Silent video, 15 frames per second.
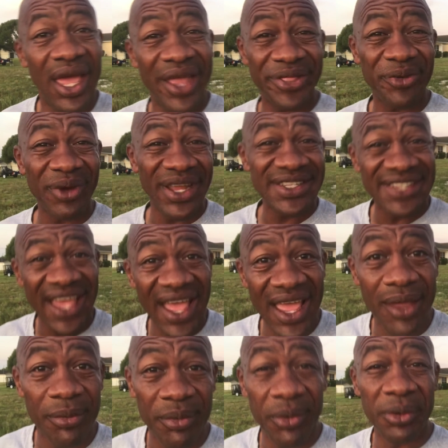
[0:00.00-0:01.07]
at the right
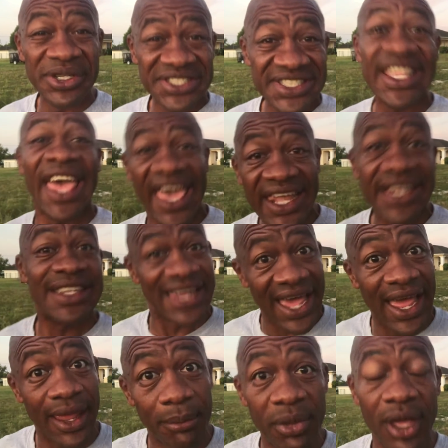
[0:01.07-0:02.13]
time, which is ahead of
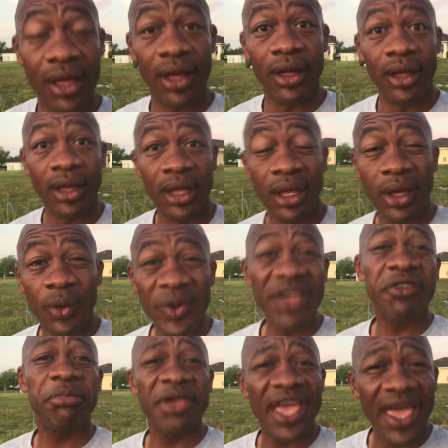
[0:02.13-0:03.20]
time.
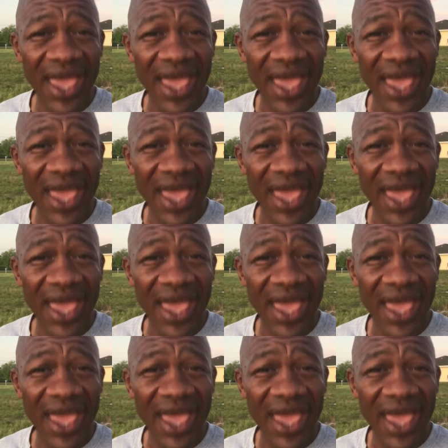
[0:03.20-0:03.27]
We have to be